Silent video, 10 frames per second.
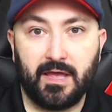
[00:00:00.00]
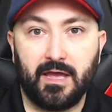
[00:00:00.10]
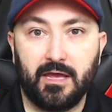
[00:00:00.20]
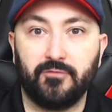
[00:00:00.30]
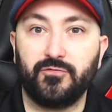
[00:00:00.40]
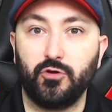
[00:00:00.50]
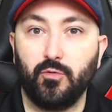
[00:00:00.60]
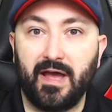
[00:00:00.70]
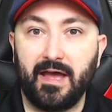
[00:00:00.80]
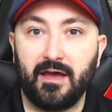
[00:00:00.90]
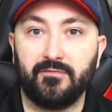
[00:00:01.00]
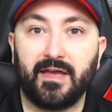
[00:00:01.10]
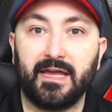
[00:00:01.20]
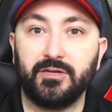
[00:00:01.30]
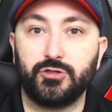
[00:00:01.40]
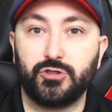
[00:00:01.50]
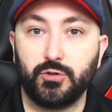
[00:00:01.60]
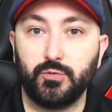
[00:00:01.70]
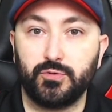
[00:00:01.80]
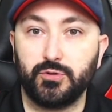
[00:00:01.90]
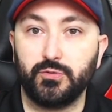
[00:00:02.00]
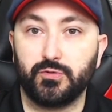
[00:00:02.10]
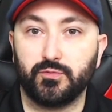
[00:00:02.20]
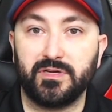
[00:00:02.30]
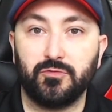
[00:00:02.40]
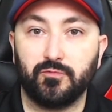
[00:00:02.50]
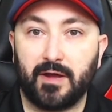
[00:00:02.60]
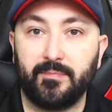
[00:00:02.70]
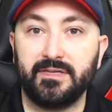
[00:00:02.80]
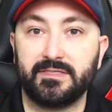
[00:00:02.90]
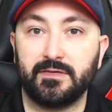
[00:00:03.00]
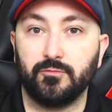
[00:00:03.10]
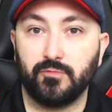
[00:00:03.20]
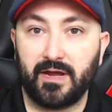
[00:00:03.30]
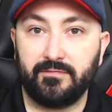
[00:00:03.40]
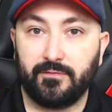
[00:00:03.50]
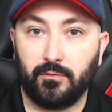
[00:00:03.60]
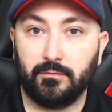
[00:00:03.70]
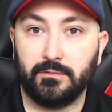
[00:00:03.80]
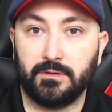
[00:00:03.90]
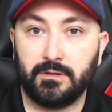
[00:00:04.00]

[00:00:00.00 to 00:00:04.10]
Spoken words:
if you have a .223 Remington rifle,